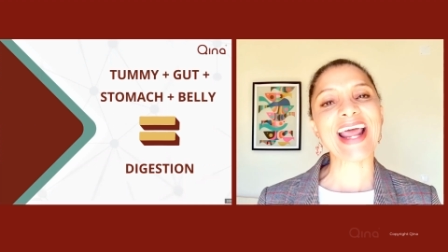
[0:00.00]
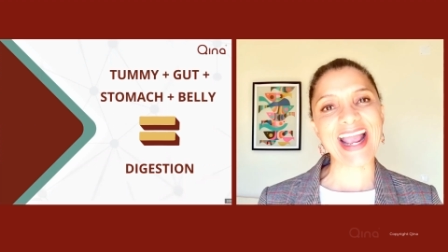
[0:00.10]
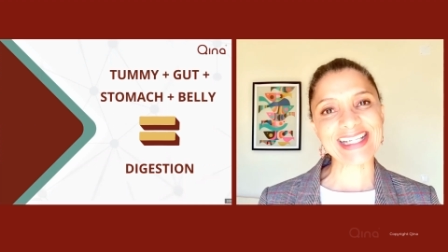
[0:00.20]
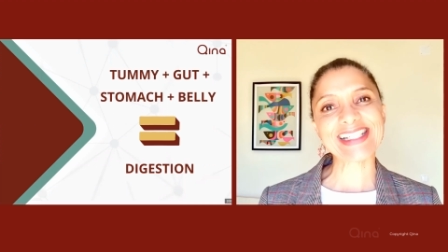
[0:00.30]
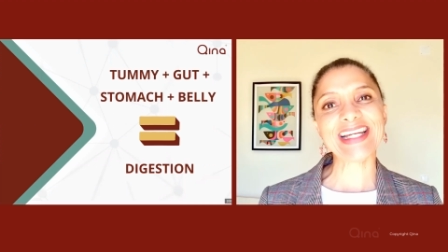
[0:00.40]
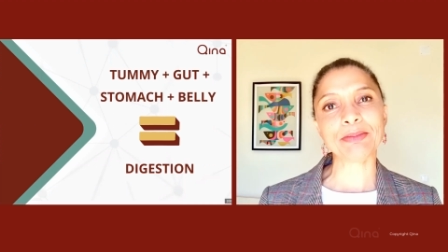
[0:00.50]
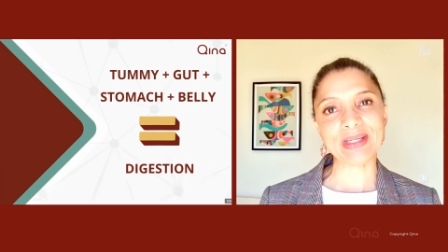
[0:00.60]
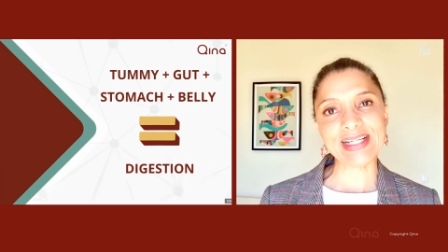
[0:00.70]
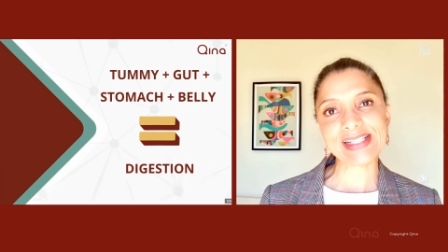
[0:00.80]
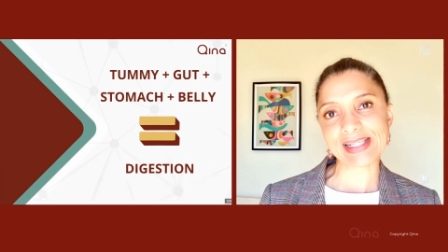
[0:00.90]
actually
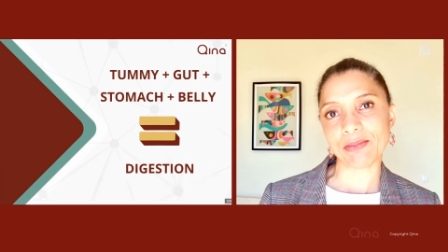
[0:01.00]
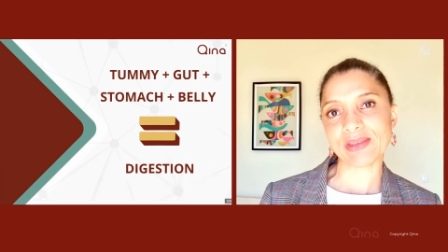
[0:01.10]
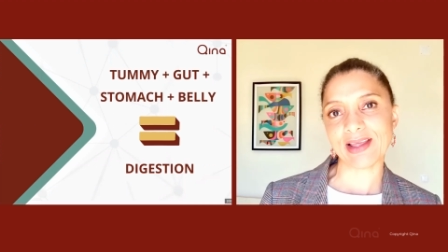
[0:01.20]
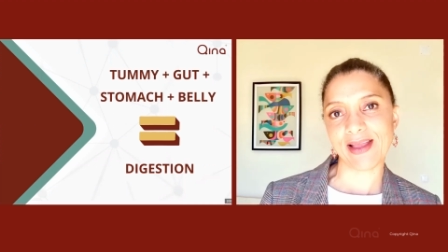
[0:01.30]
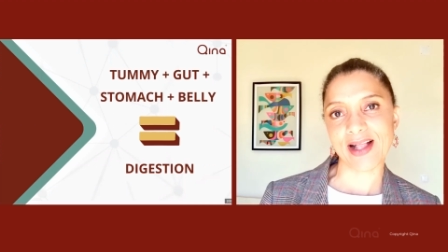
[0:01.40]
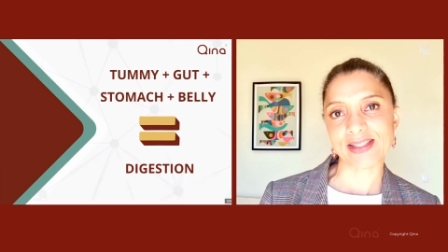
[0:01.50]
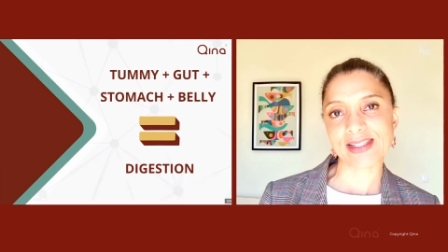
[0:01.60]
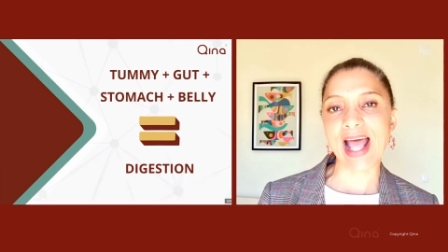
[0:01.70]
mean something else?